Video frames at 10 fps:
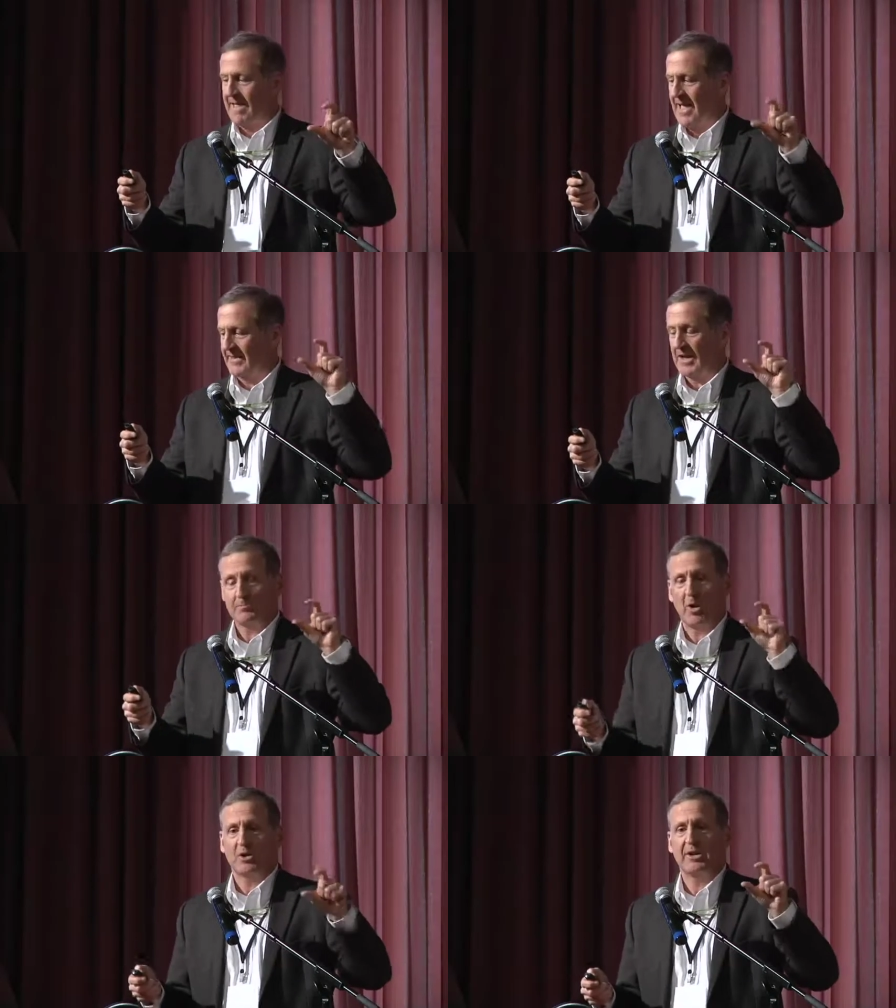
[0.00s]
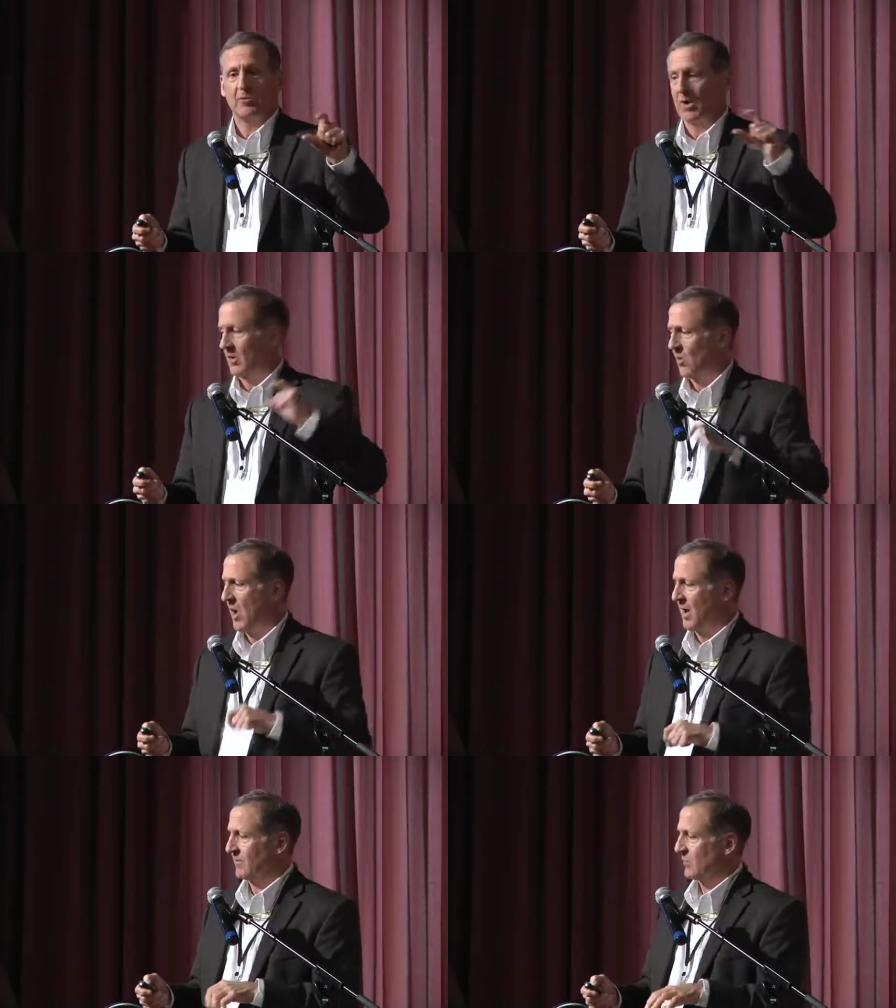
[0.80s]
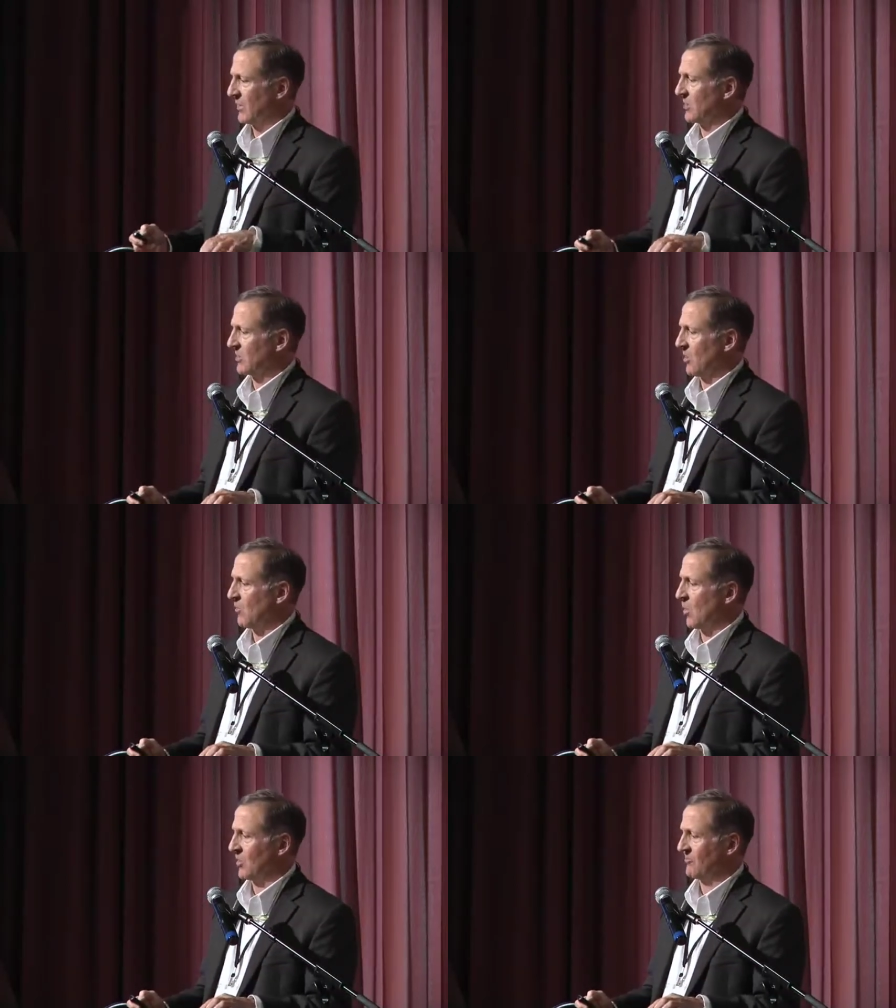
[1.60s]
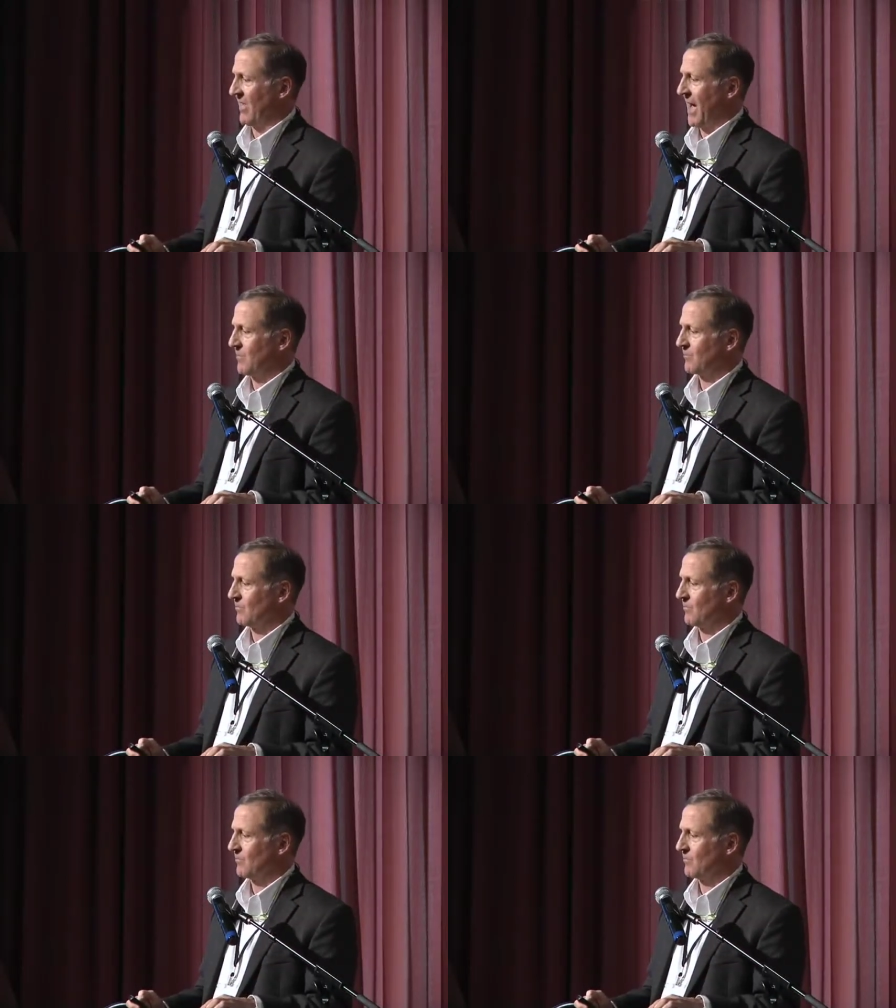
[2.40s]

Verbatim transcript: And like Marketing 101, we can grow more of that.